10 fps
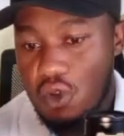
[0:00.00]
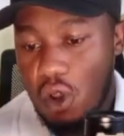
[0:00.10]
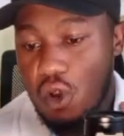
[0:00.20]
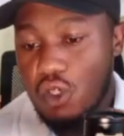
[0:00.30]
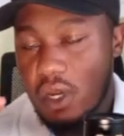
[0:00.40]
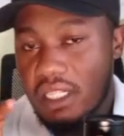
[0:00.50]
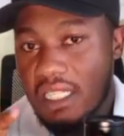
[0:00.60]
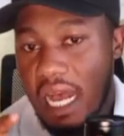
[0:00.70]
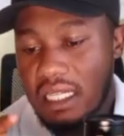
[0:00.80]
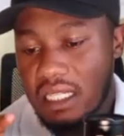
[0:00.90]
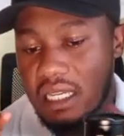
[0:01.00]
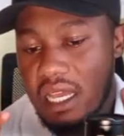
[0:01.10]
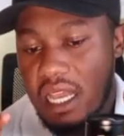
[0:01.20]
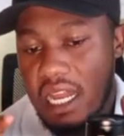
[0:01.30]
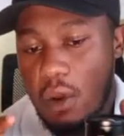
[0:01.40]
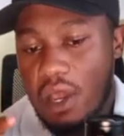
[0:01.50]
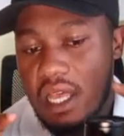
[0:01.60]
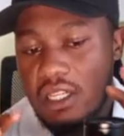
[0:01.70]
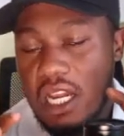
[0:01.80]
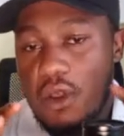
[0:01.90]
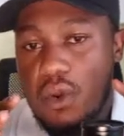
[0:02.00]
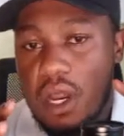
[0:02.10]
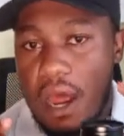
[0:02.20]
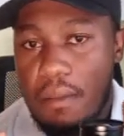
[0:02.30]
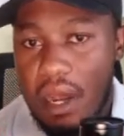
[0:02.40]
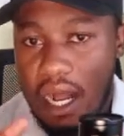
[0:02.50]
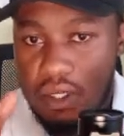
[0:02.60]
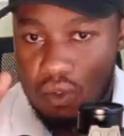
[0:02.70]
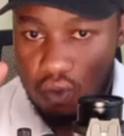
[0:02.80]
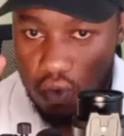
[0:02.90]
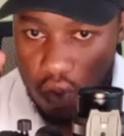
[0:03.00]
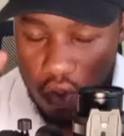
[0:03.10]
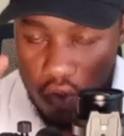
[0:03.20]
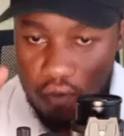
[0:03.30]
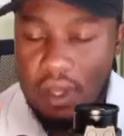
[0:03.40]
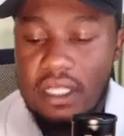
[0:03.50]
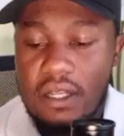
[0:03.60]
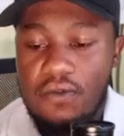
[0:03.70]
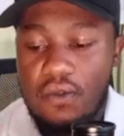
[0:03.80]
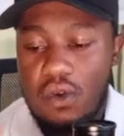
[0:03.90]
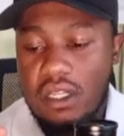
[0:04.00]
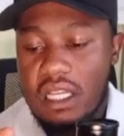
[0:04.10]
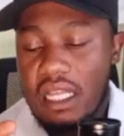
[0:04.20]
you're going to adjust in a way that now your camera has to face in front.